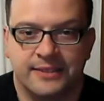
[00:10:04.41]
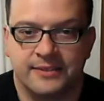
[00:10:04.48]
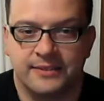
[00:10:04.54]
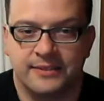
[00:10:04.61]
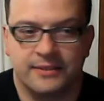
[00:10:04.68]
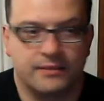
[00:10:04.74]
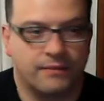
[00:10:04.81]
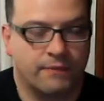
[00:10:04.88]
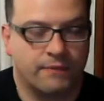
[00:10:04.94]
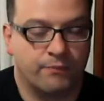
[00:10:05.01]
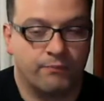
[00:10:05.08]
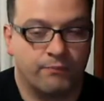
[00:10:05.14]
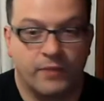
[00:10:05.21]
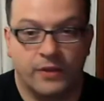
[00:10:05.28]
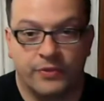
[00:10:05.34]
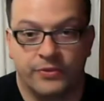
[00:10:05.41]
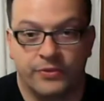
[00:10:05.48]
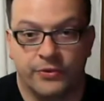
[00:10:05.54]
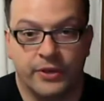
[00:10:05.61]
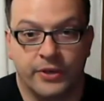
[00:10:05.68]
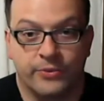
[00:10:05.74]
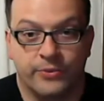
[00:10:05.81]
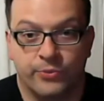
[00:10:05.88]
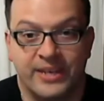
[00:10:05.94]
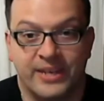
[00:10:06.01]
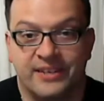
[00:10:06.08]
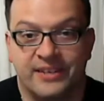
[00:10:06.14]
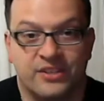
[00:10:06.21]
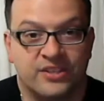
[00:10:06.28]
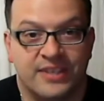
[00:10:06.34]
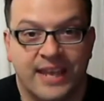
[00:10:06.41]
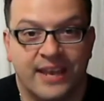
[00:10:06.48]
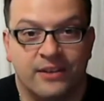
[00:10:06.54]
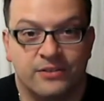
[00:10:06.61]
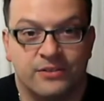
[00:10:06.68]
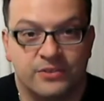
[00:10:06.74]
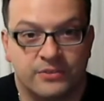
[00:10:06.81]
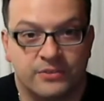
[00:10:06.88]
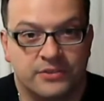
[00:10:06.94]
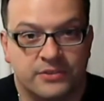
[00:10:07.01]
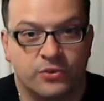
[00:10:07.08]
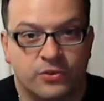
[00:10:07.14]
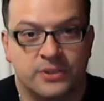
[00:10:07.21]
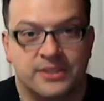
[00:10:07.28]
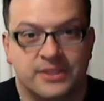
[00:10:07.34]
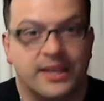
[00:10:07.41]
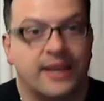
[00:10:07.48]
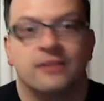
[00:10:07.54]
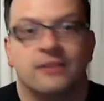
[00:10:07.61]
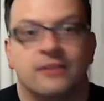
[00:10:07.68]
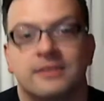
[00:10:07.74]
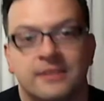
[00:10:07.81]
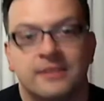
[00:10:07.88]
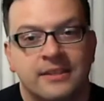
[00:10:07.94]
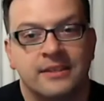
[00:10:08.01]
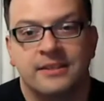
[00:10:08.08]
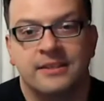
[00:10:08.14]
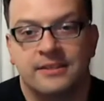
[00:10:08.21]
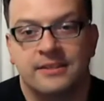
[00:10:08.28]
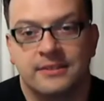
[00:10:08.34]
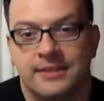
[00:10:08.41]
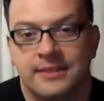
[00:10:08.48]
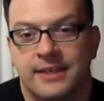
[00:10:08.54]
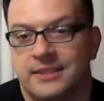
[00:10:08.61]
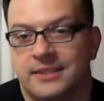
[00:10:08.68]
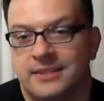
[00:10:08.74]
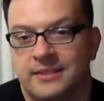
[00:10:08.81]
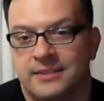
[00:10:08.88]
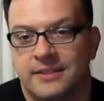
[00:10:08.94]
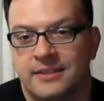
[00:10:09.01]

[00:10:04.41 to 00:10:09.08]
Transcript: it's a 33-inch scale, so it's a short scale 6.